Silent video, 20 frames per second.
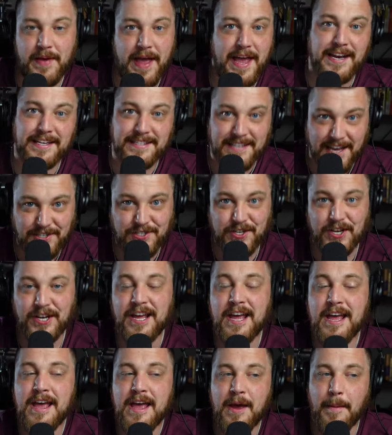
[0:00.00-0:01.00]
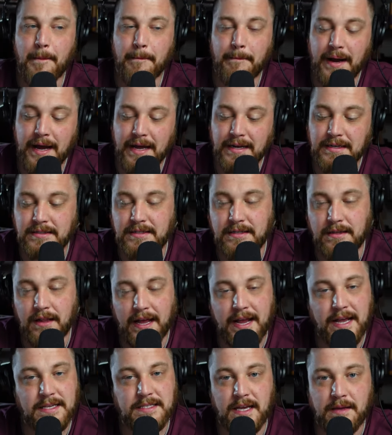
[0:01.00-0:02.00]
paying attention. But
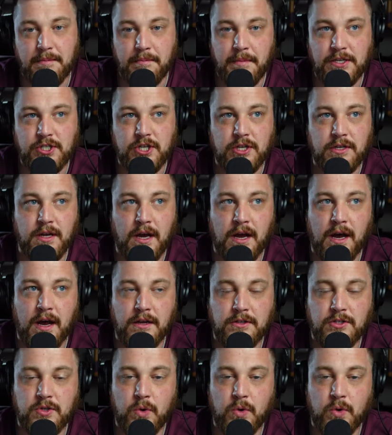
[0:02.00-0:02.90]
like I said, mentioned uh,